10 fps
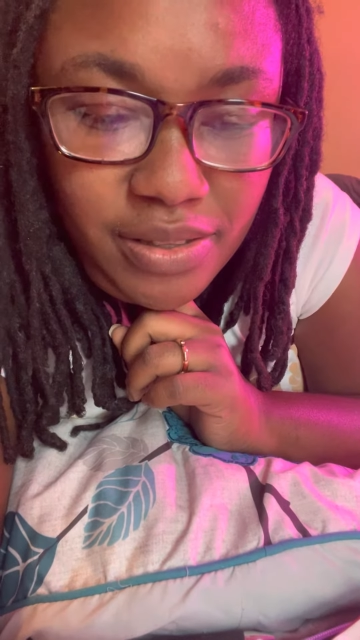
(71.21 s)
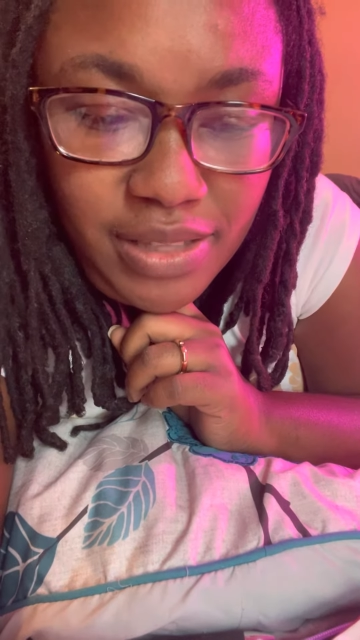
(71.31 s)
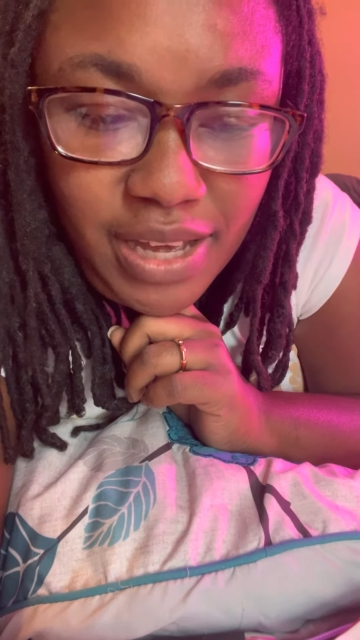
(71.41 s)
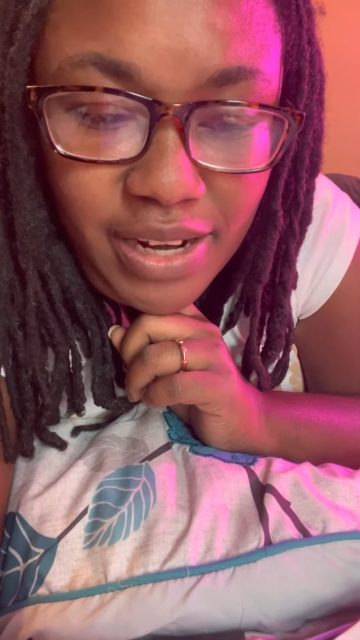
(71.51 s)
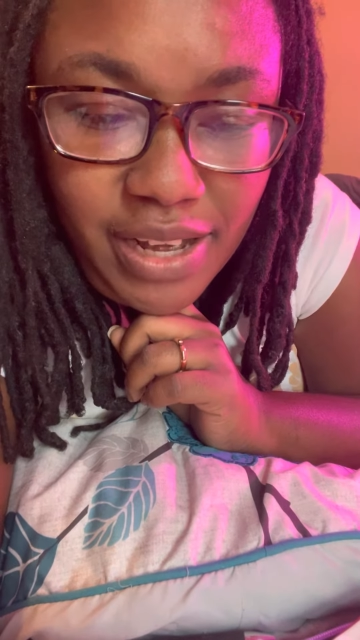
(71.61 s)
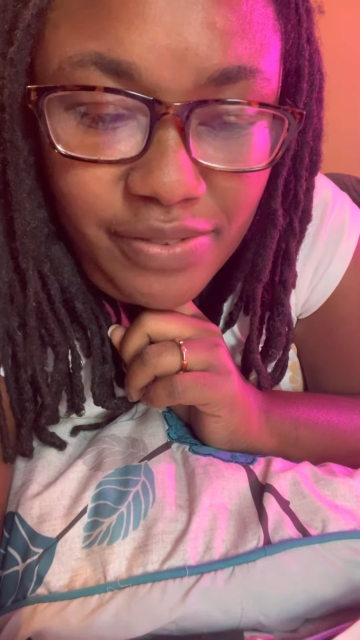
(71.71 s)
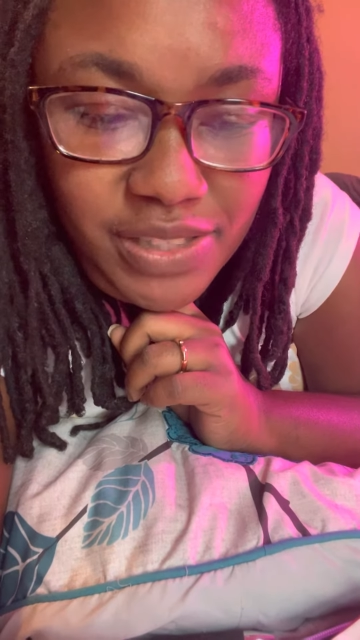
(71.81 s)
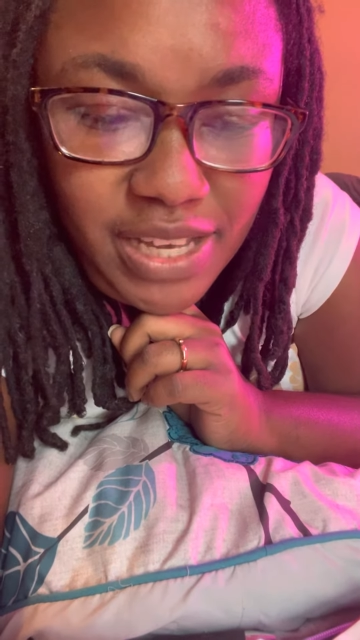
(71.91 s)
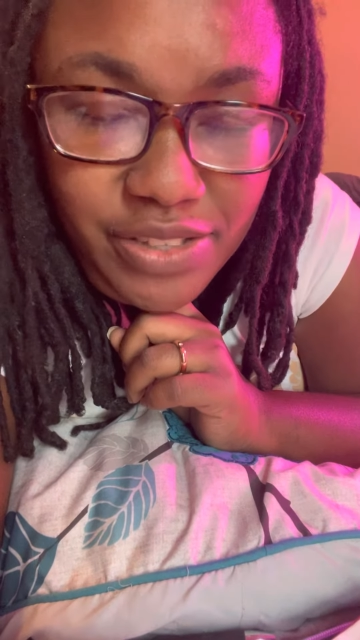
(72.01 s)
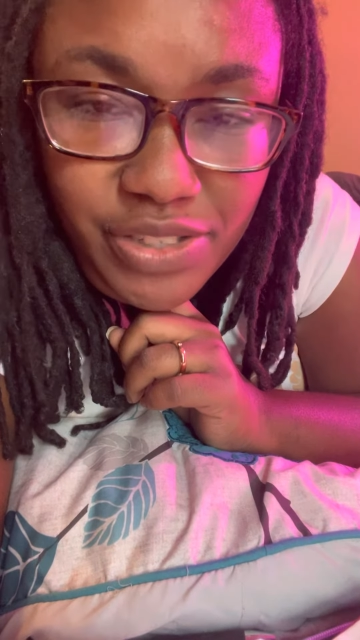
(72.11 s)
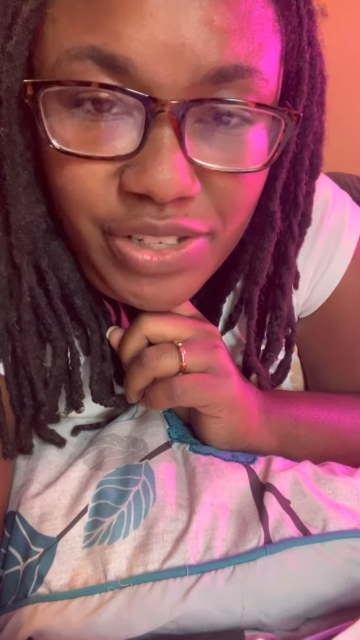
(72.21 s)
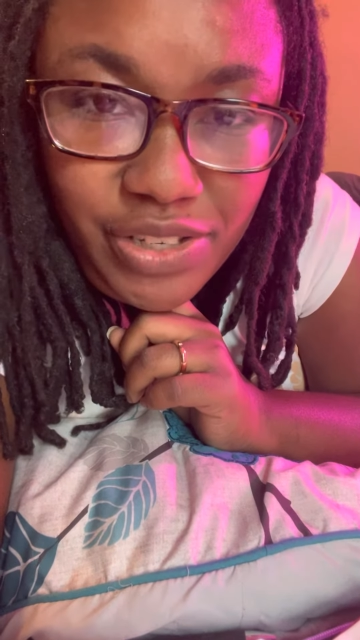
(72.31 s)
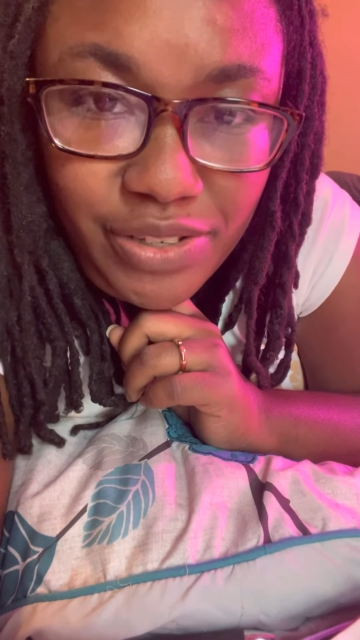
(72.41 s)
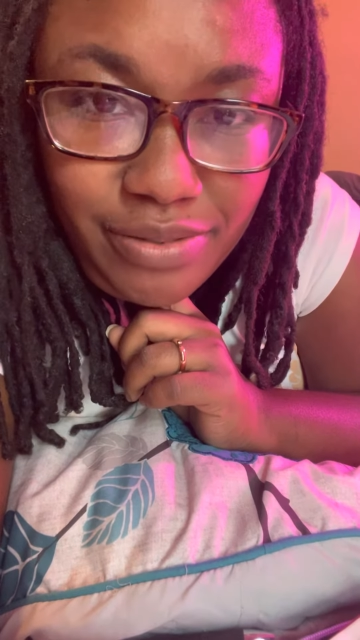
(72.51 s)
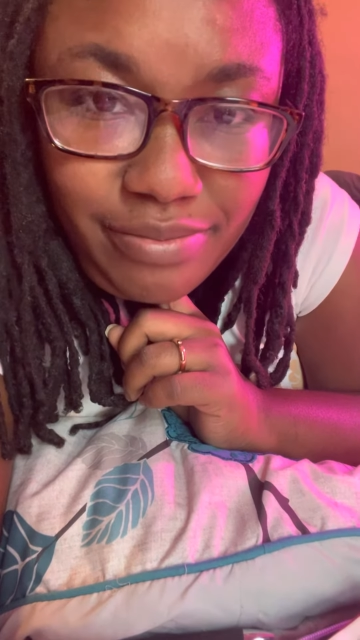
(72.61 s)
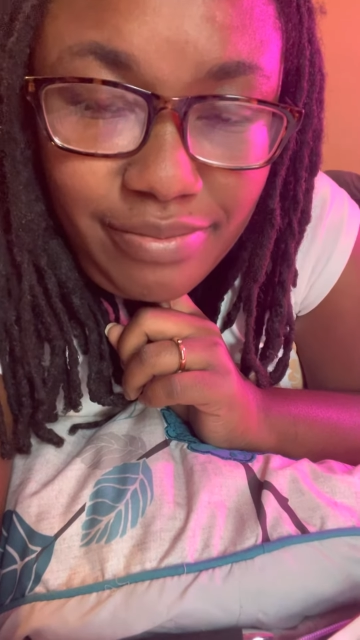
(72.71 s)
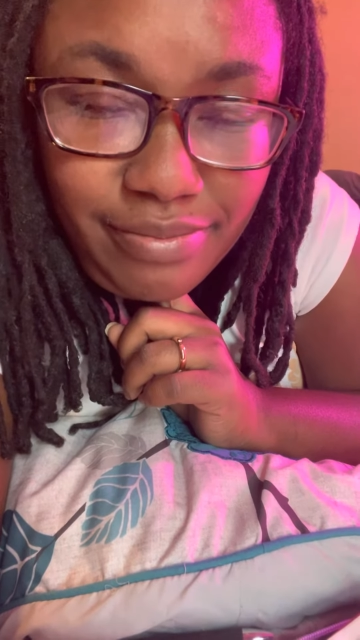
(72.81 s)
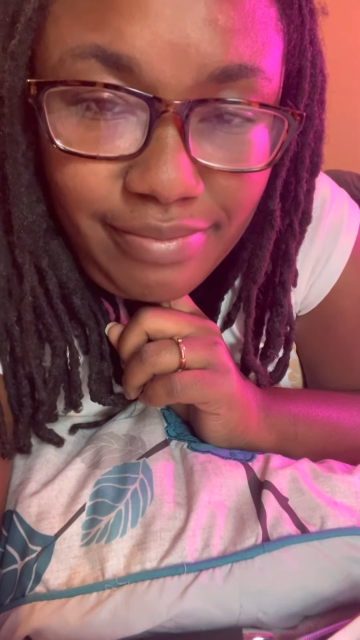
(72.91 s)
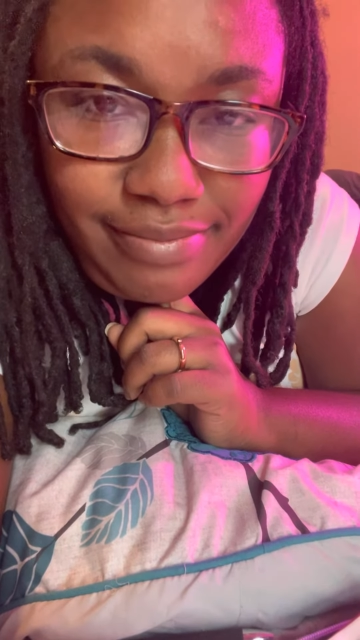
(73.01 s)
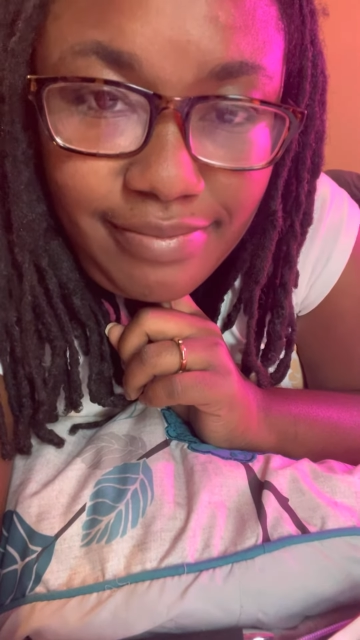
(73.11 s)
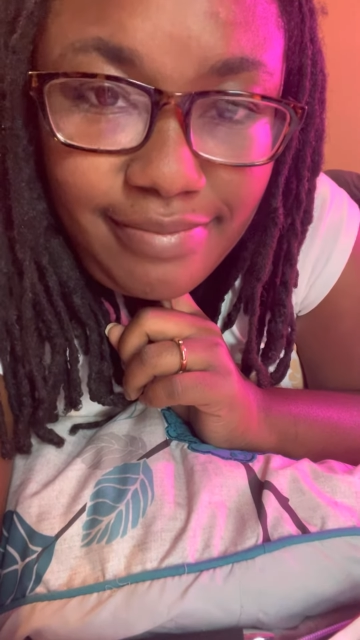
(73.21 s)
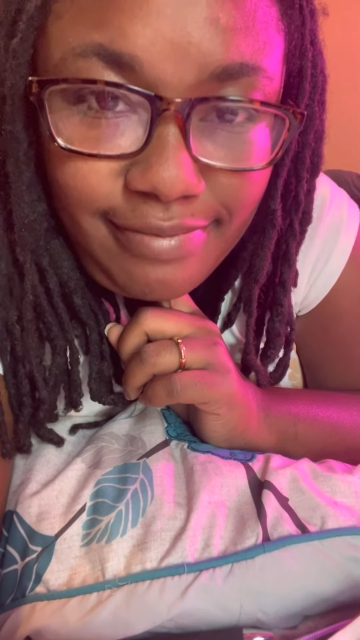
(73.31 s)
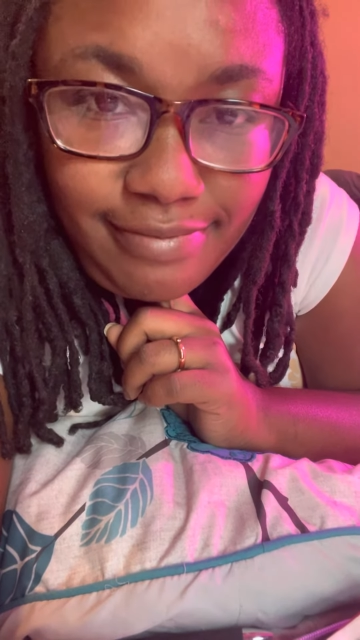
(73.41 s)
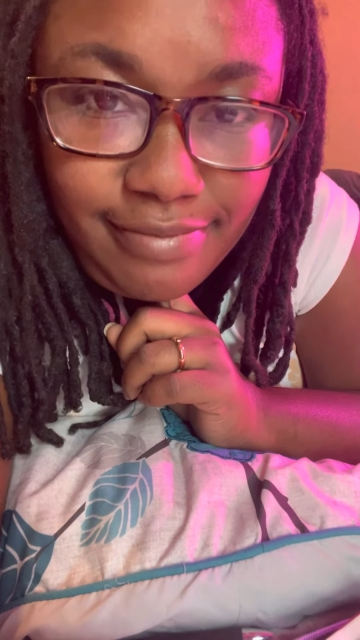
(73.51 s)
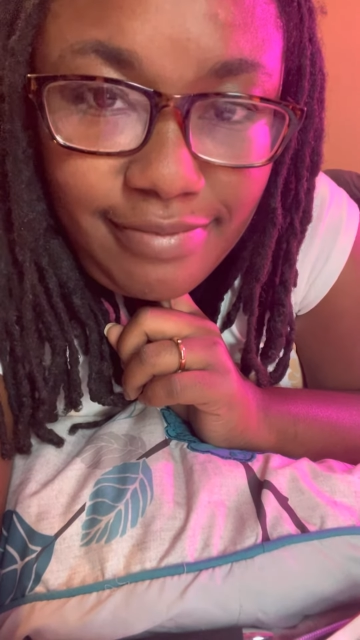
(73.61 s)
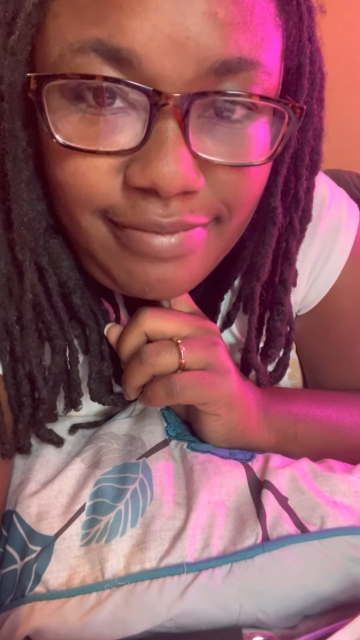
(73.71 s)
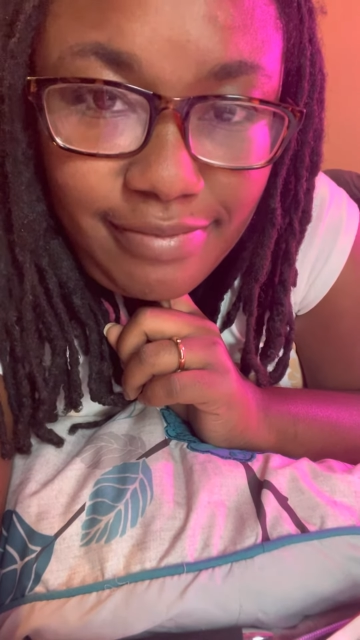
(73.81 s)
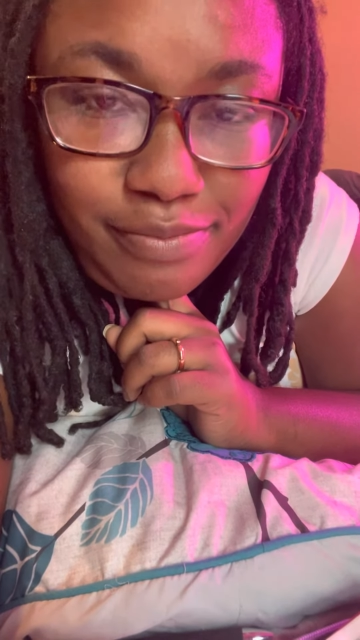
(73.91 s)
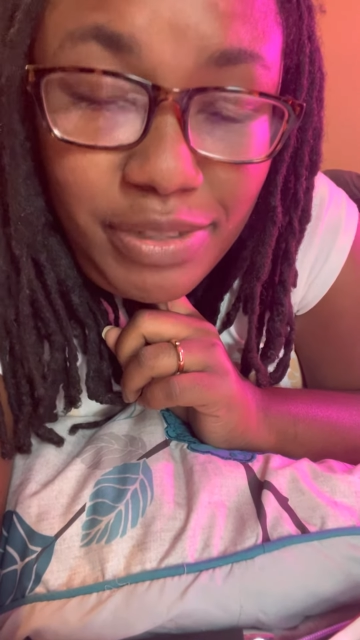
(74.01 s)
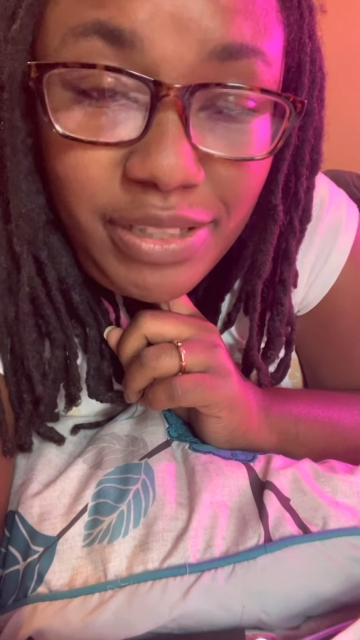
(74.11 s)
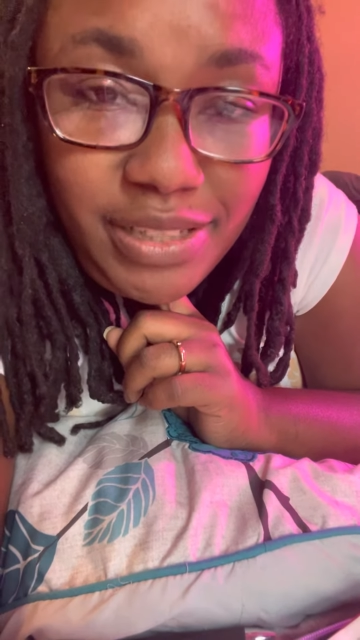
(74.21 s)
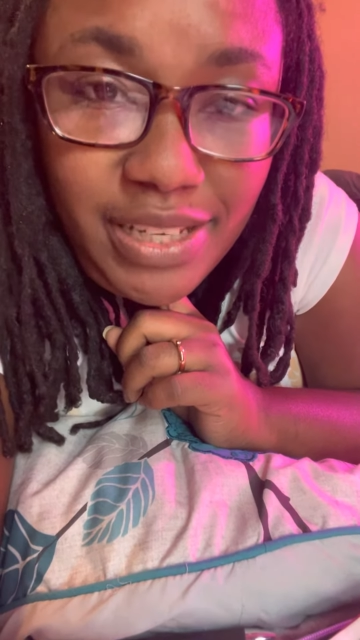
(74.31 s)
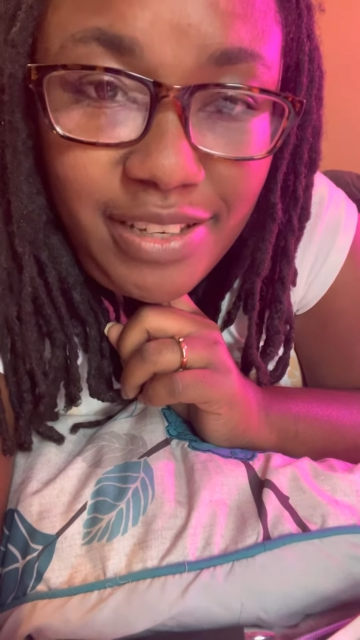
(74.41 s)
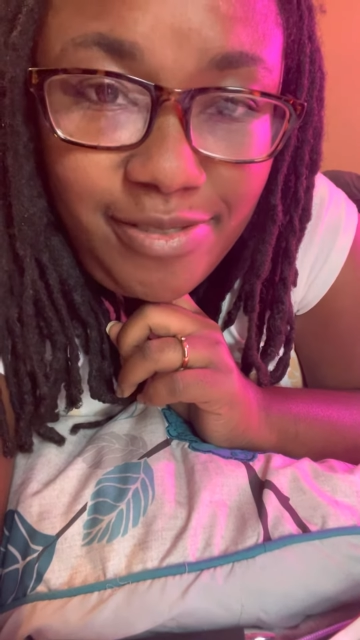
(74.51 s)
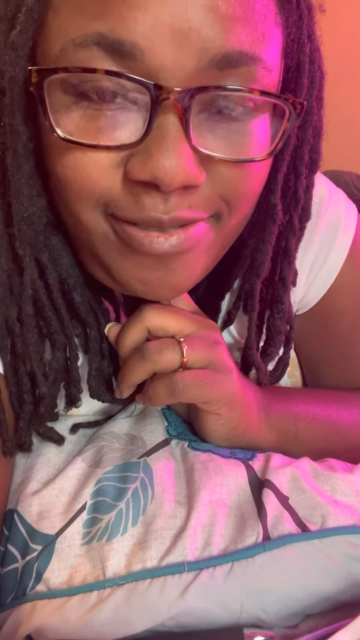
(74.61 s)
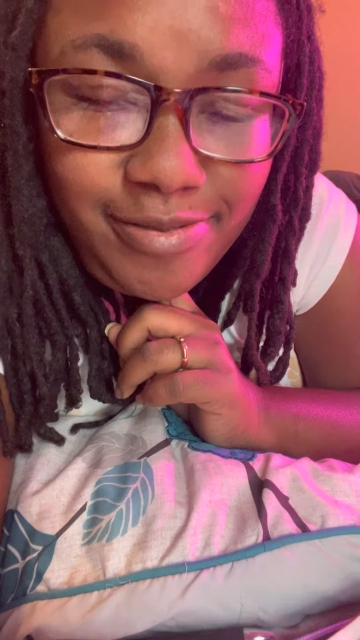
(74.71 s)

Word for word: that I've said to you. Believe.